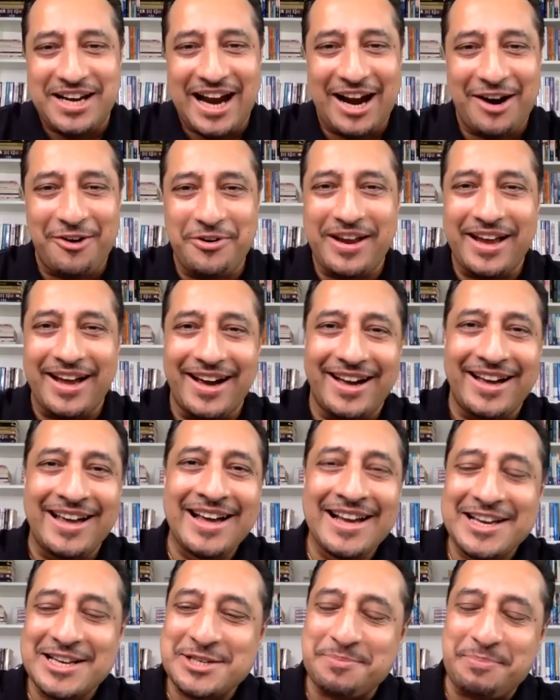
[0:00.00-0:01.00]
area,
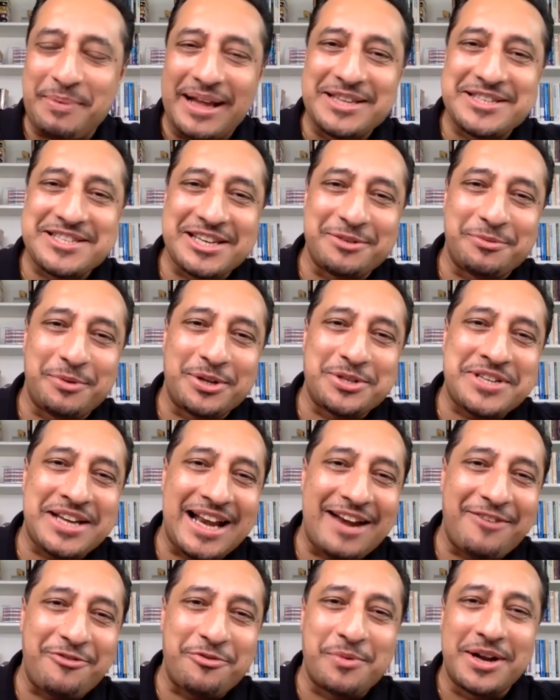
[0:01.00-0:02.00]
Spencer, we'll tell
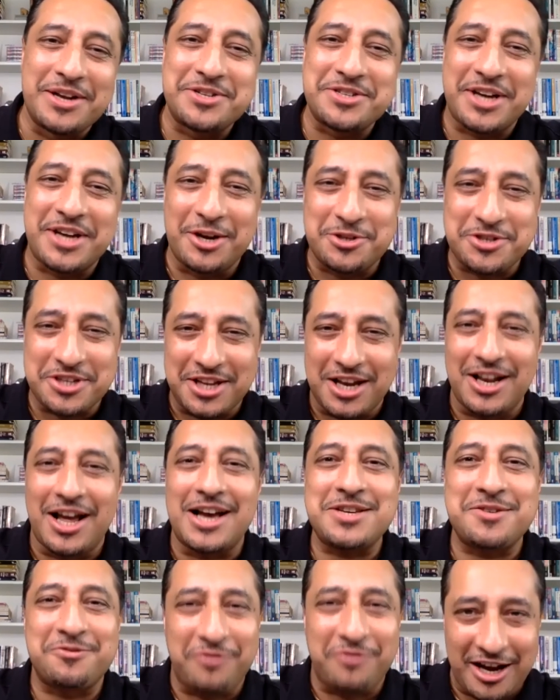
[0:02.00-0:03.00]
everyone to go to the
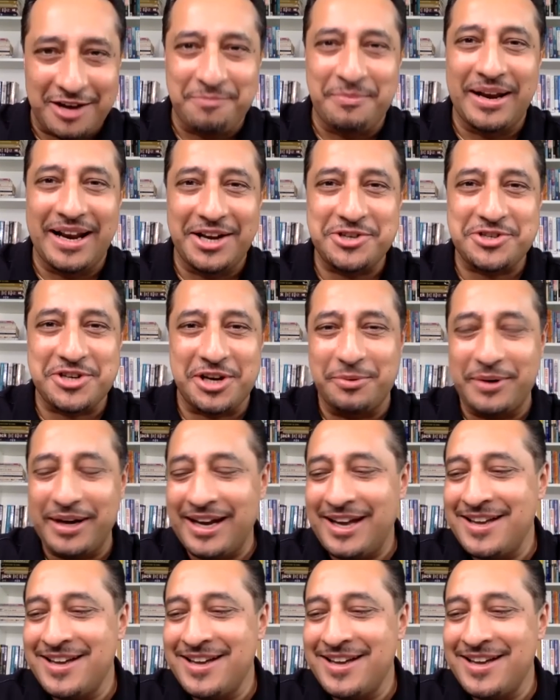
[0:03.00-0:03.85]
last 5 minutes, shall we?